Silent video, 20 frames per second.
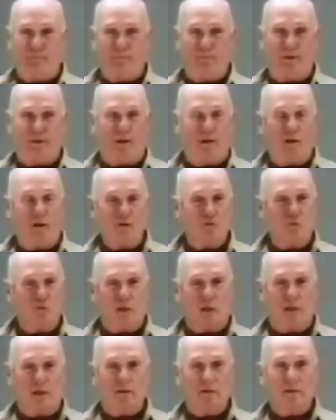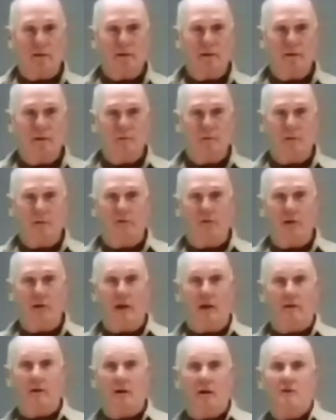And all is well. If you get
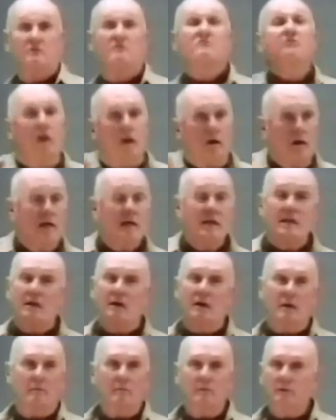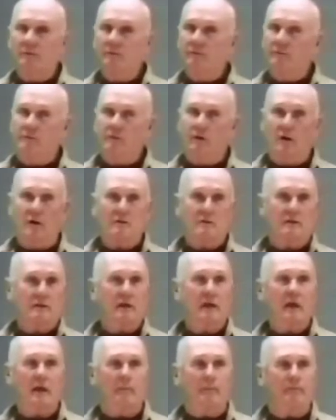out there and start leaning on him, you've lost the
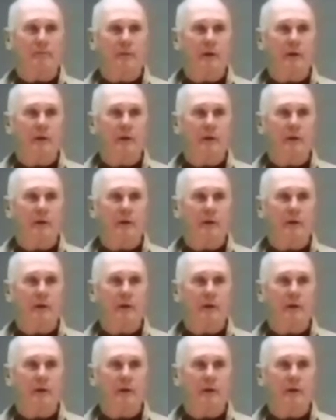game.